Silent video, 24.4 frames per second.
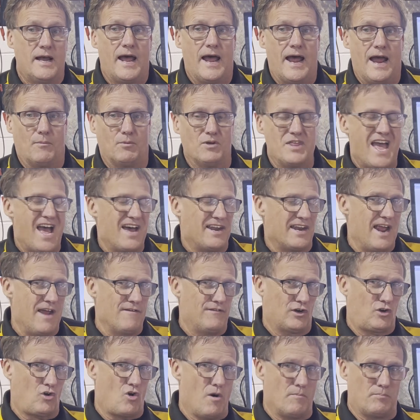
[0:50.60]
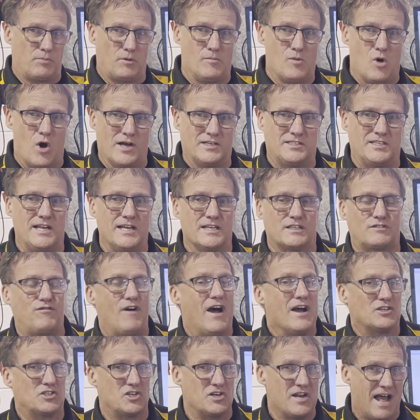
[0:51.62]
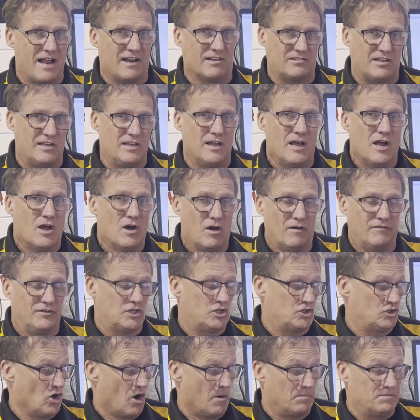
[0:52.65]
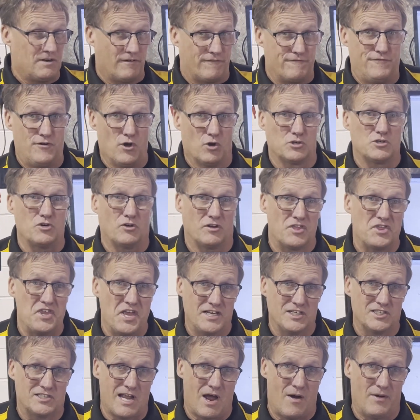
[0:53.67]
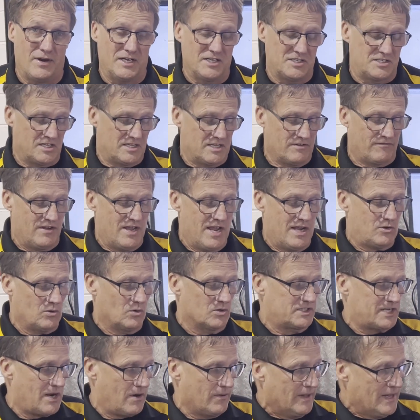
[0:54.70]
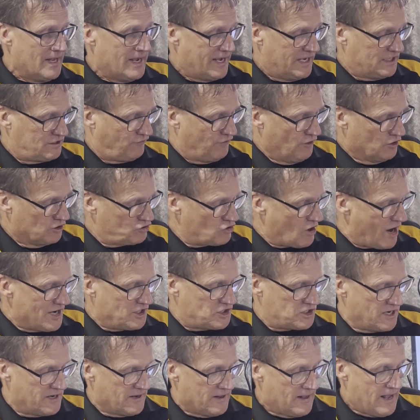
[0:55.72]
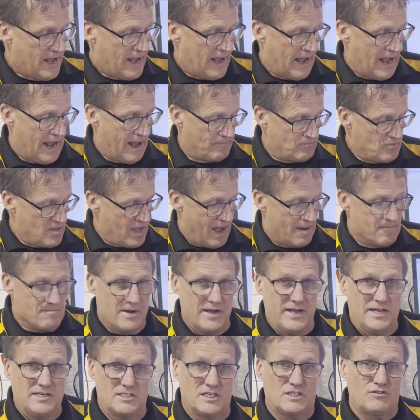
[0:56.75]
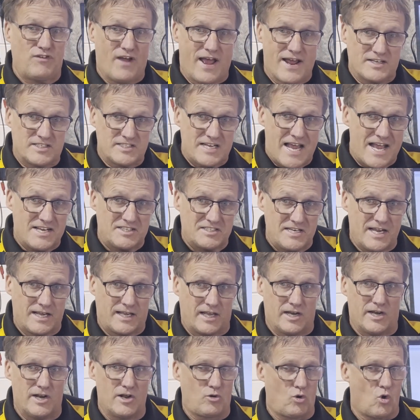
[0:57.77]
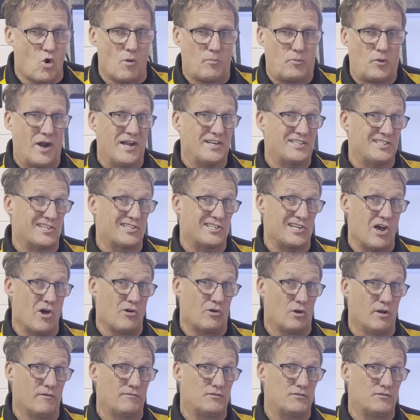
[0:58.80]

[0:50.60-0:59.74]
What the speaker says: without ever compromising its functionality of its job to filter things going into the vehicle. So its filtration means is fantastic. It incorporates a total of